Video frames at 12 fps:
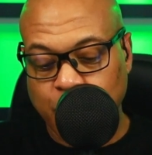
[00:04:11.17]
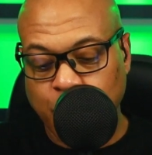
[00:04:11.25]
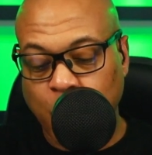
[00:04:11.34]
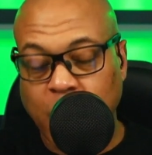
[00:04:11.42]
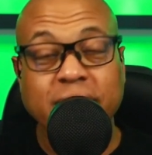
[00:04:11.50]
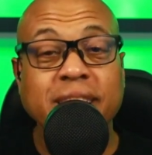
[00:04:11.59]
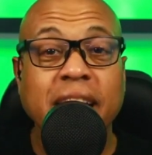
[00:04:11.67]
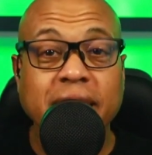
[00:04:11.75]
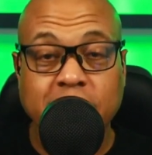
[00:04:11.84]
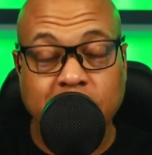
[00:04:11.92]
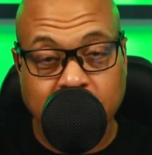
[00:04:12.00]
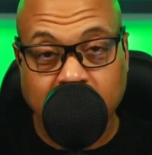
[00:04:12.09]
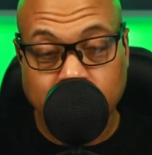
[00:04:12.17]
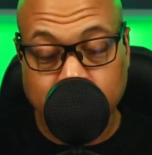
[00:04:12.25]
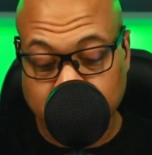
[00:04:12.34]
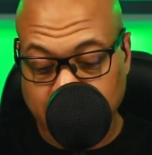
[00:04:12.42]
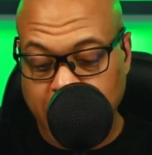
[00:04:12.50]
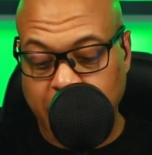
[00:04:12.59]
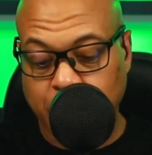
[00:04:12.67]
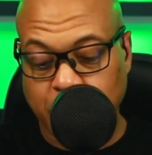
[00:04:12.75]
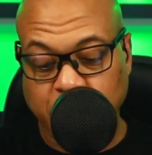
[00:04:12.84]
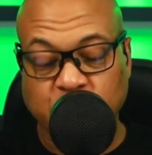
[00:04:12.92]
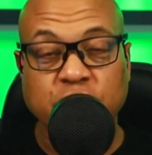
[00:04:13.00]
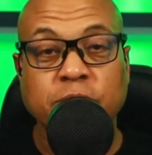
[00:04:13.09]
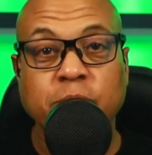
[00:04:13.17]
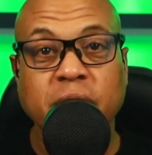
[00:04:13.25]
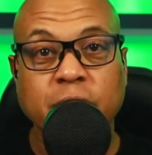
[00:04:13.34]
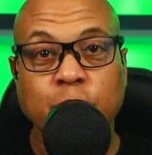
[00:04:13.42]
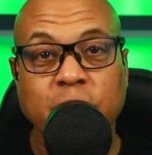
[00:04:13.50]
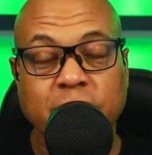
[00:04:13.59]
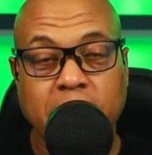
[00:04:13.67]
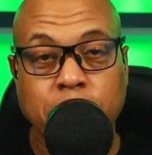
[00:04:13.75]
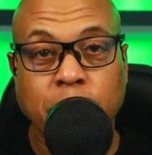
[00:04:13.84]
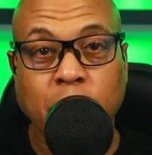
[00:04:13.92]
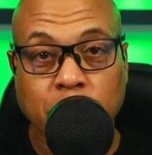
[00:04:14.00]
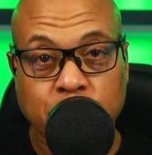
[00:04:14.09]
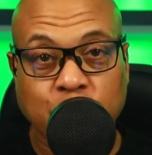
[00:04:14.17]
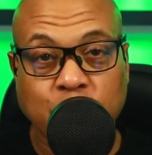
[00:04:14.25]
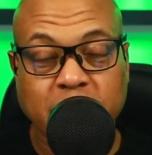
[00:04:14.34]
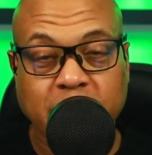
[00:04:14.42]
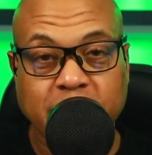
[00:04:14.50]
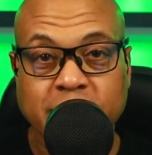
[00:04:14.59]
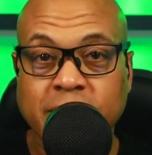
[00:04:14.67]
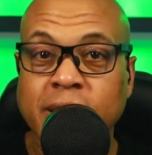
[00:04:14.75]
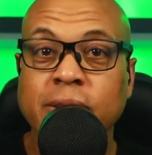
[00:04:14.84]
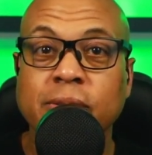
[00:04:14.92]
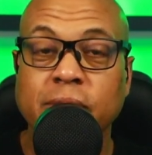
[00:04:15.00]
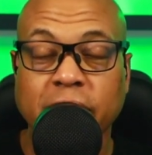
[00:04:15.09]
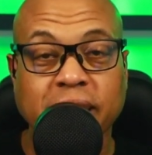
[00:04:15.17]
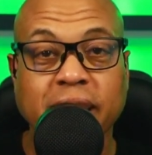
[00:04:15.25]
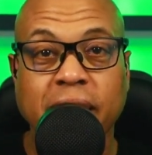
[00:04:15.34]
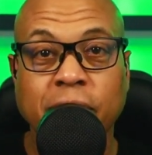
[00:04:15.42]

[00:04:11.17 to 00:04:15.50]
one tightening knob and it would just be where that ball joint is, like the